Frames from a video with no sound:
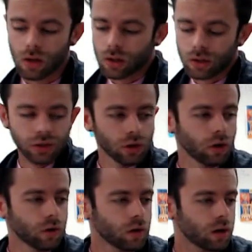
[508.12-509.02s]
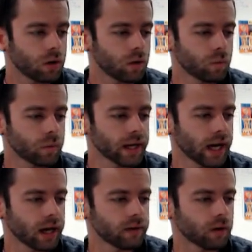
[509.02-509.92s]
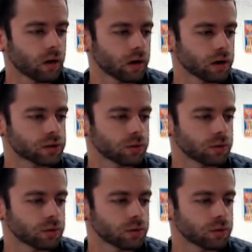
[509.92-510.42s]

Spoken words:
So we have our 2